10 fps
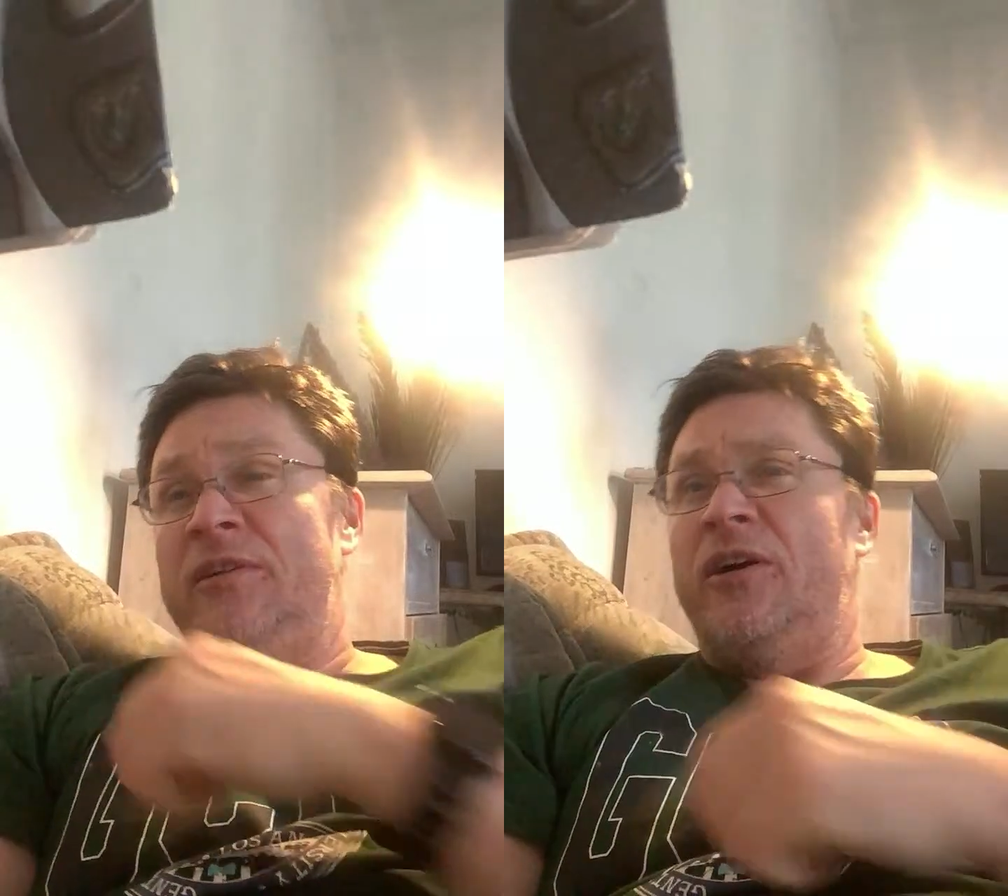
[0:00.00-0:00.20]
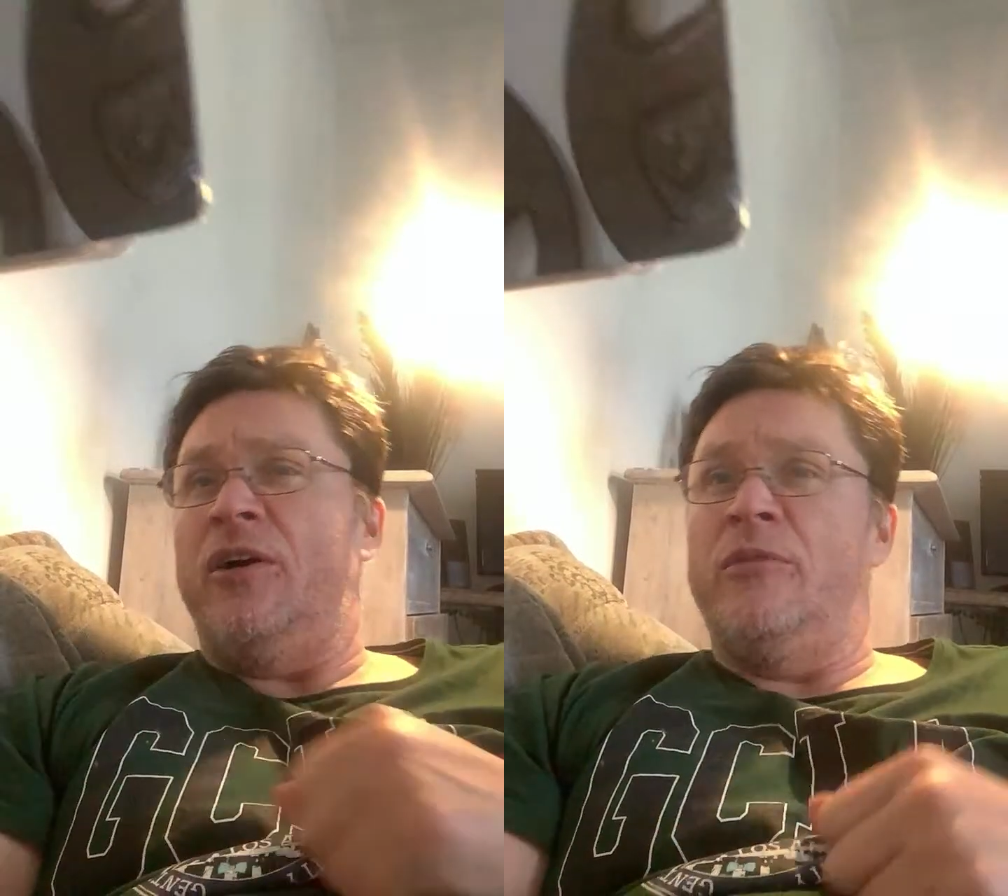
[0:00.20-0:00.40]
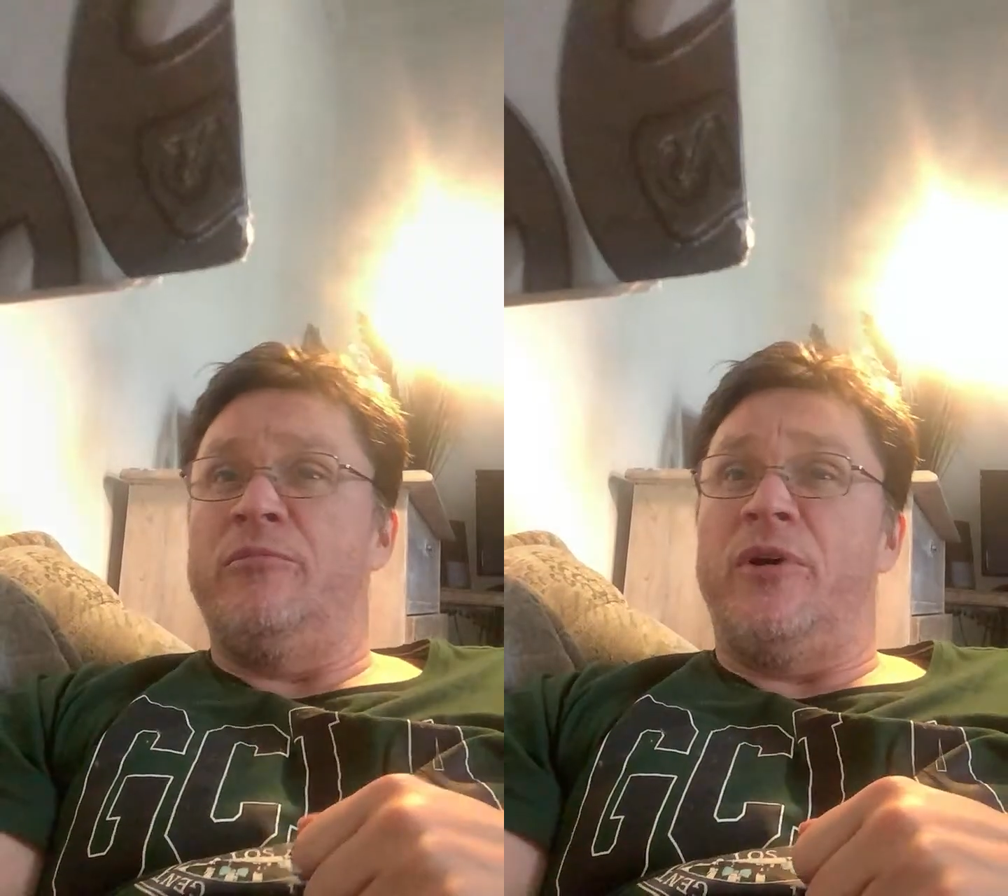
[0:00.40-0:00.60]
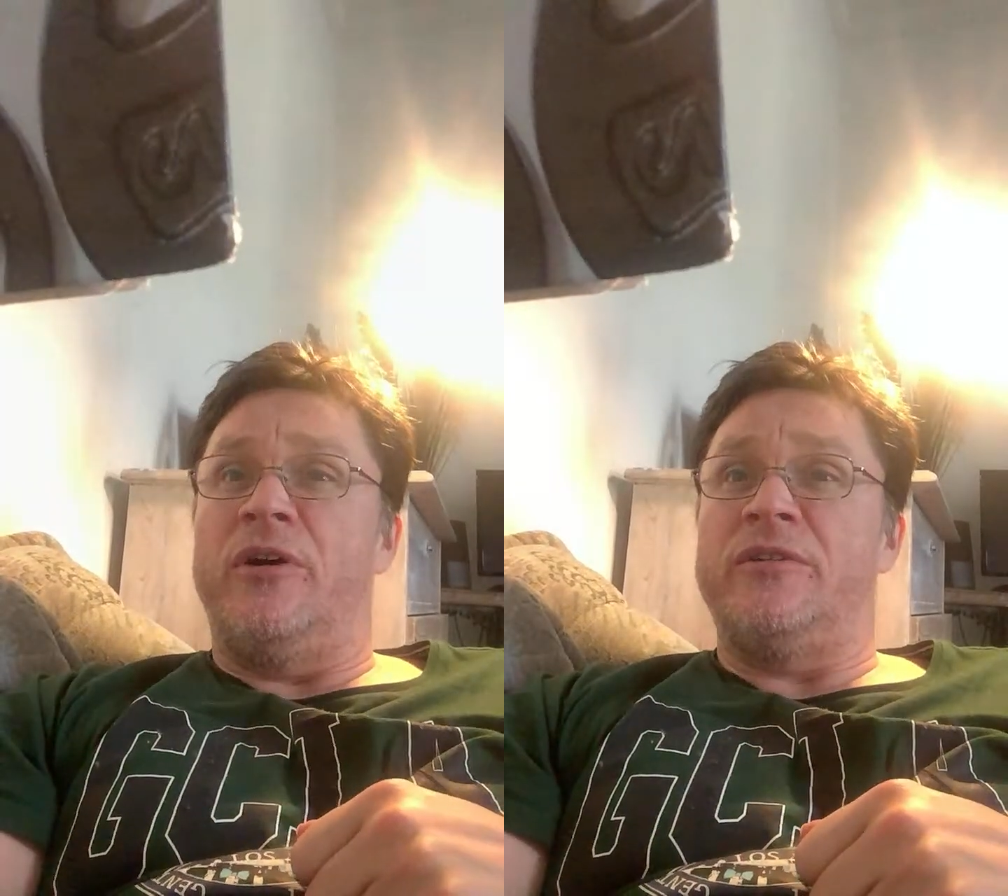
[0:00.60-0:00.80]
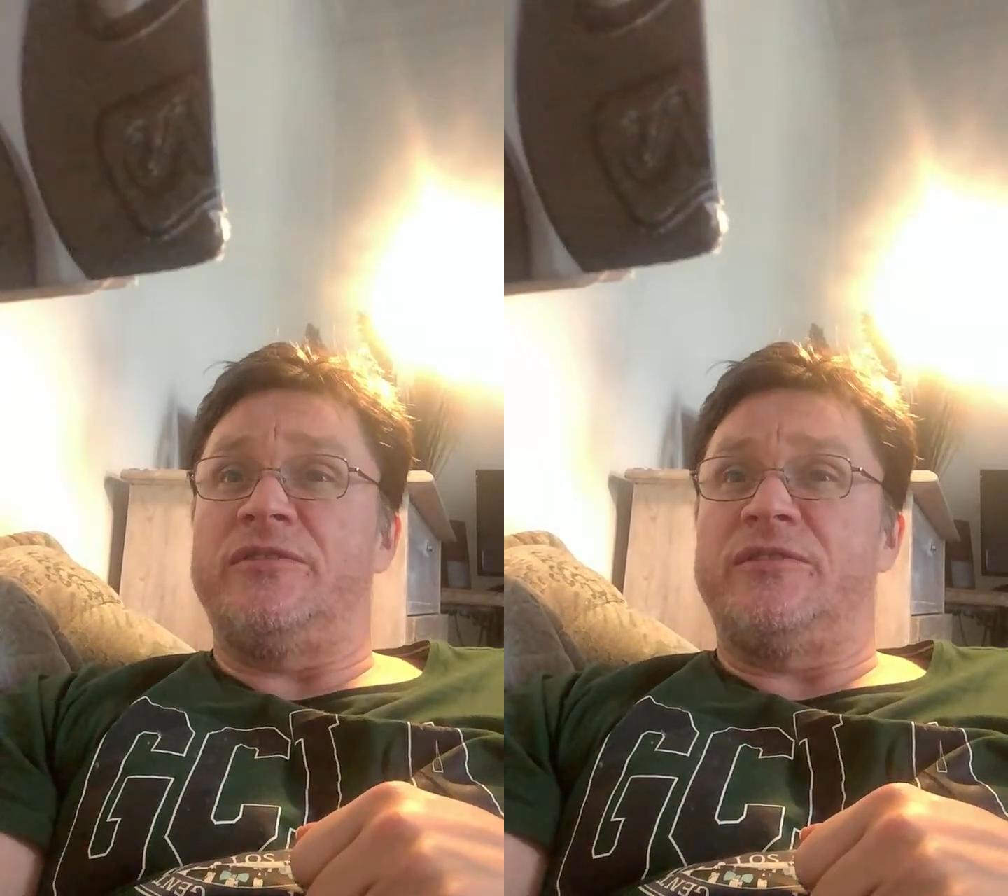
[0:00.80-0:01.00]
the arm
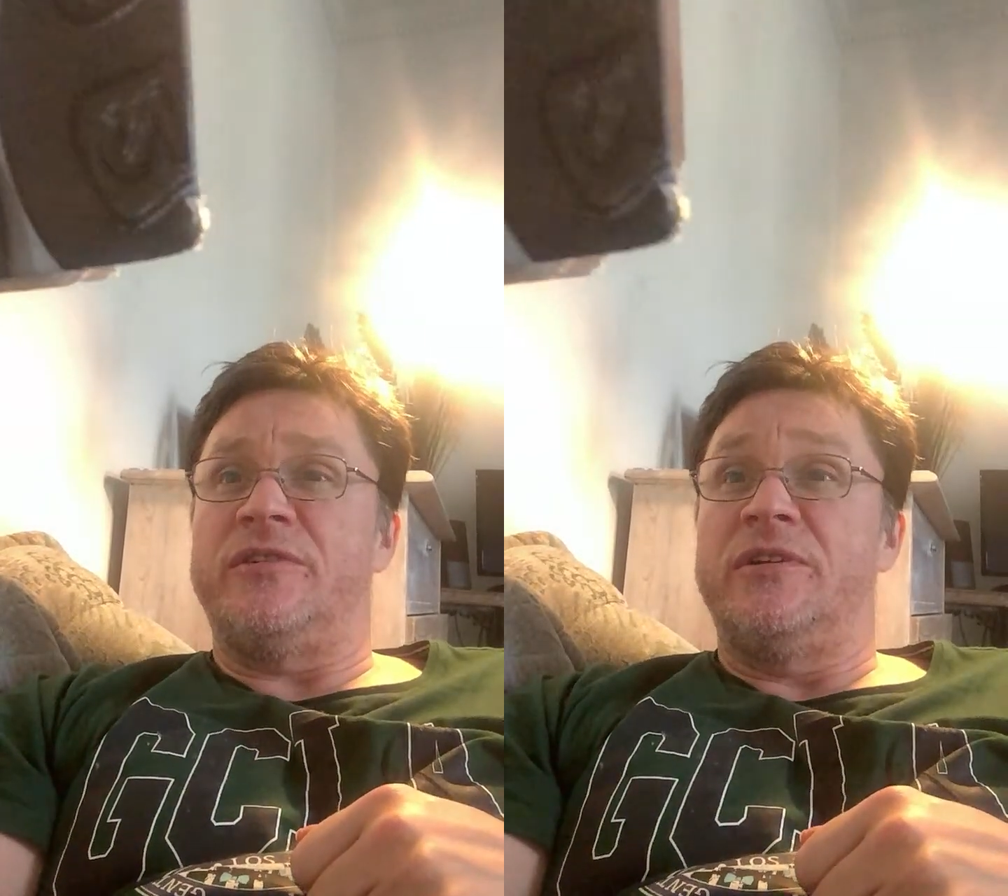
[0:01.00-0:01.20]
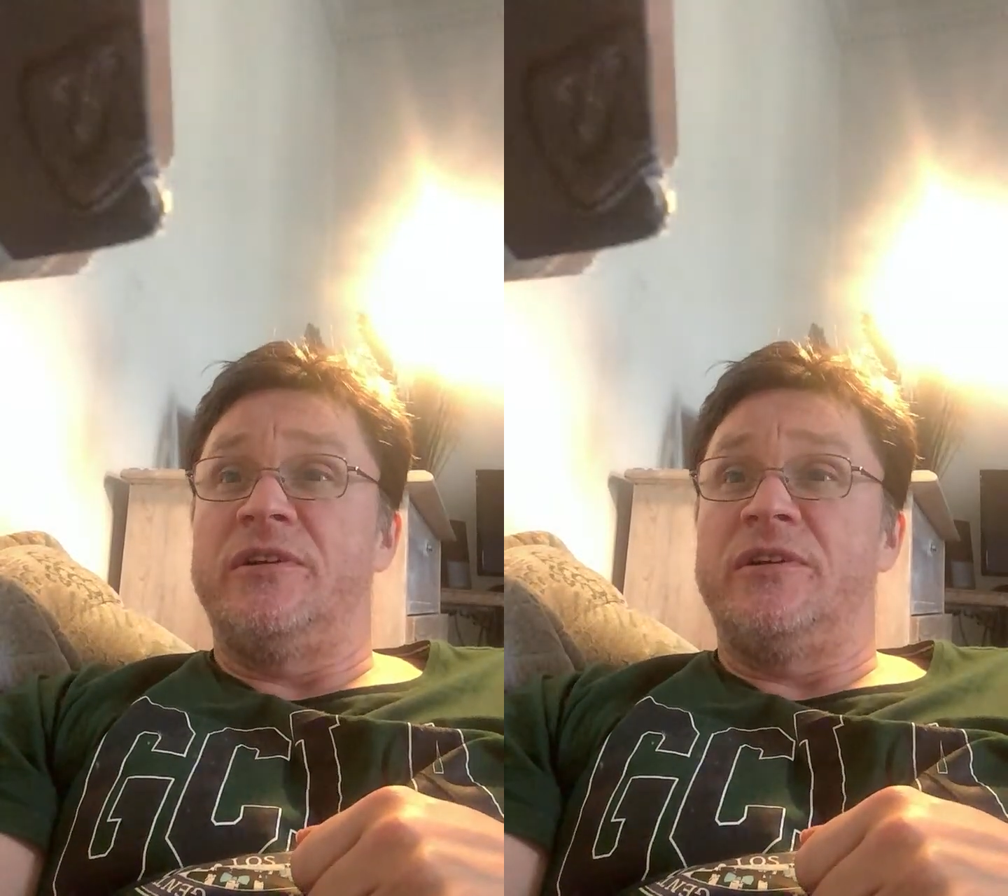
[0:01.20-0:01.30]
bars.